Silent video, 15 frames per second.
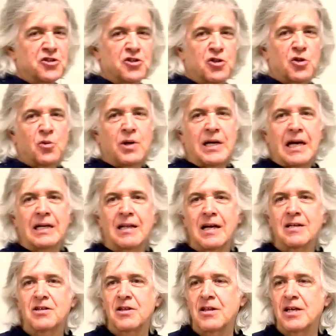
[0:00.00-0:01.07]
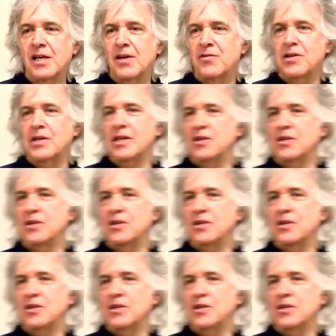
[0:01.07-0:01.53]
So the way I like to think of it